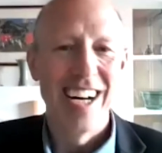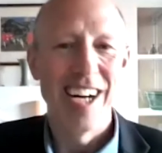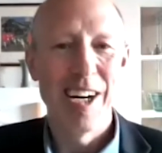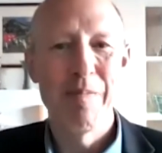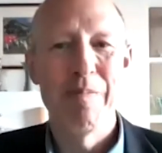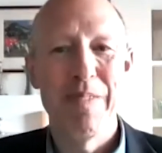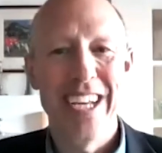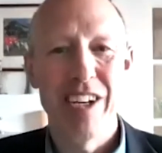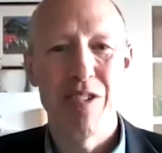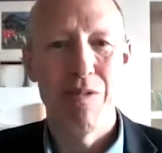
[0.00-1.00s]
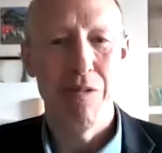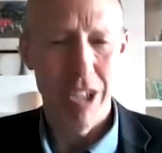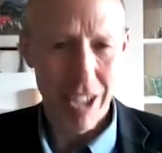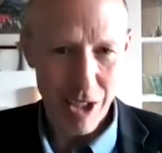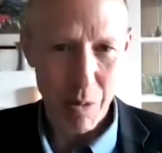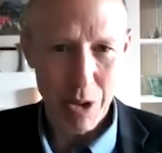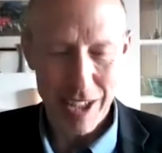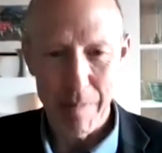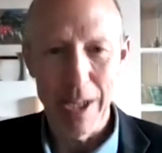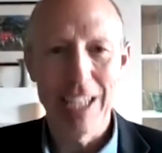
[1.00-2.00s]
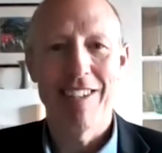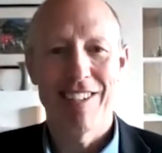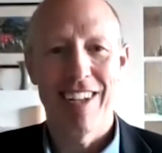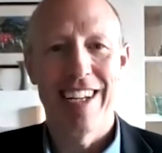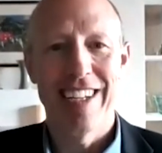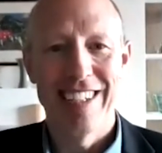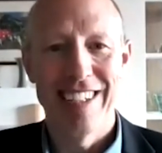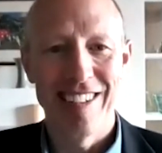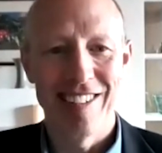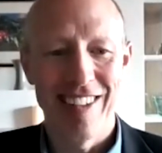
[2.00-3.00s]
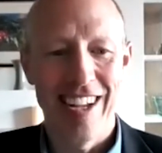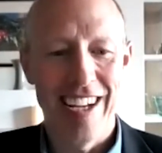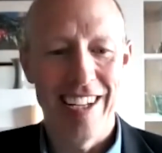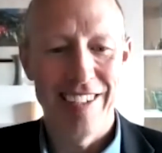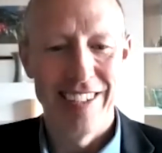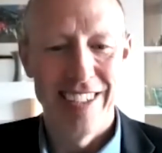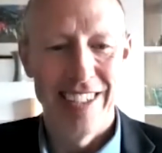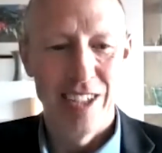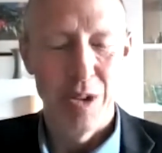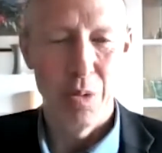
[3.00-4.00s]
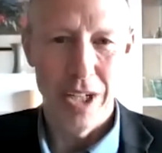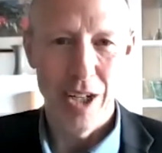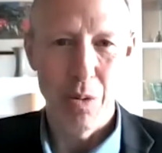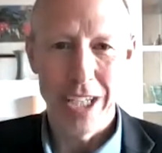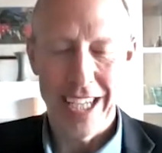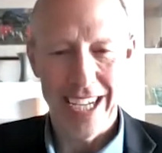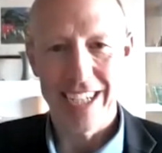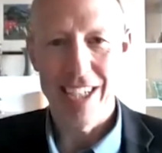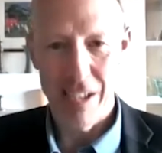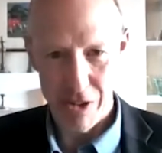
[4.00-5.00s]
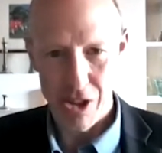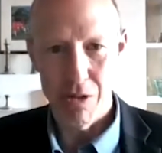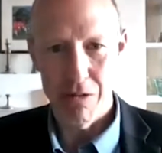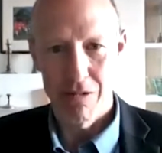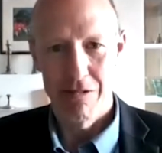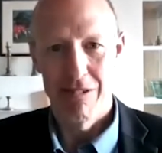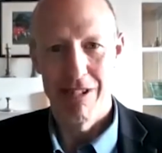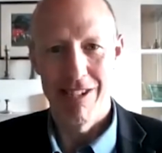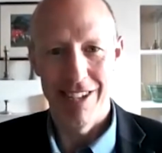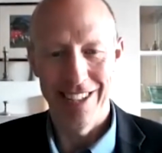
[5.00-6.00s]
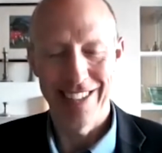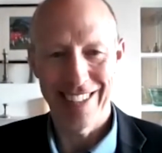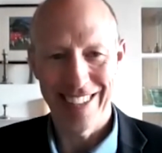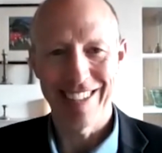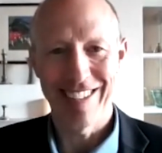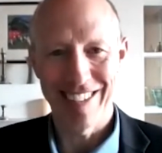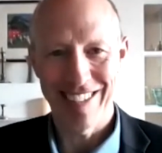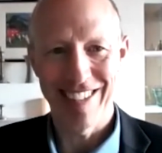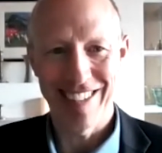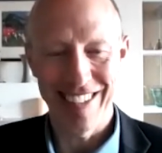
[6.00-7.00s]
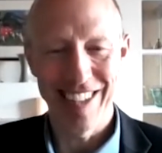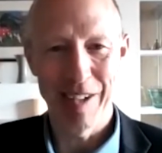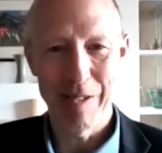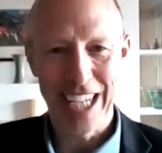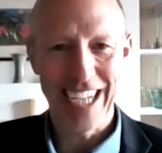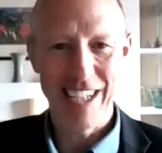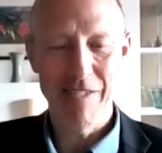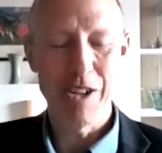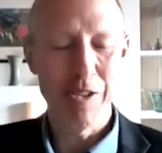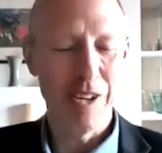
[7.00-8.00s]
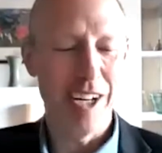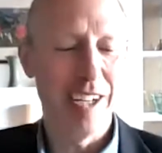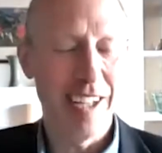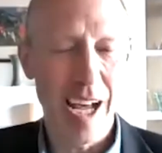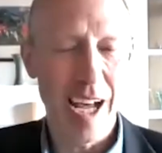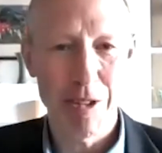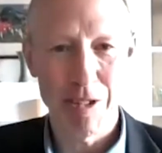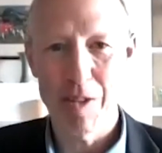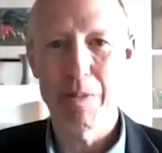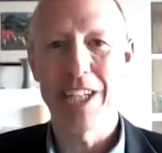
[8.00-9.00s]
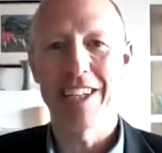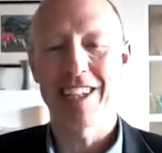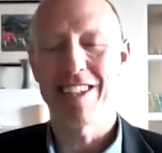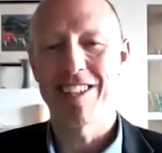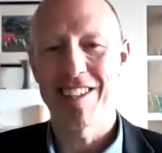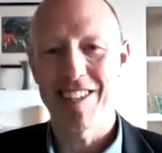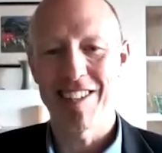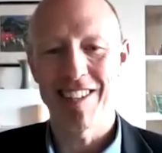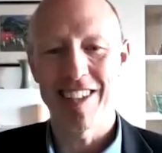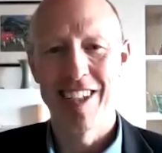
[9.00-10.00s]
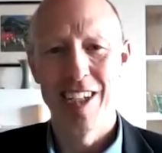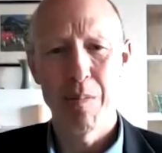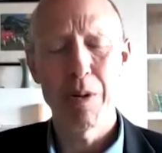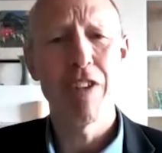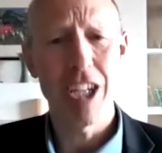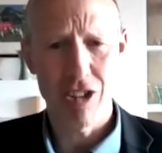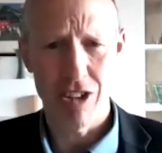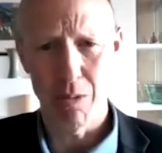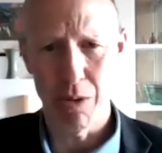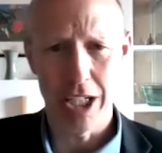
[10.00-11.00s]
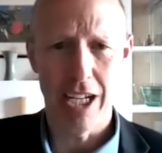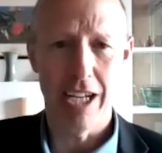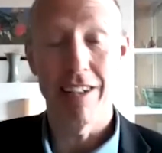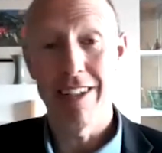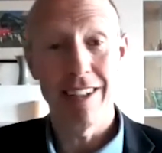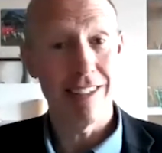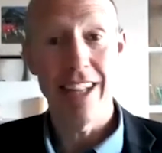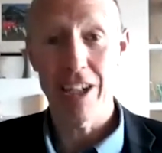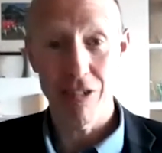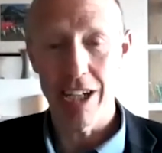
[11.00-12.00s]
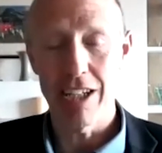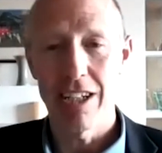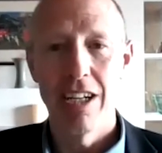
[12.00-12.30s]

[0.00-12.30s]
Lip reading: And really what they meant to say is that, well, we can't give you consistency, you know, we can't give you absolute immediate consistency, but eventually we can. And isn't that great?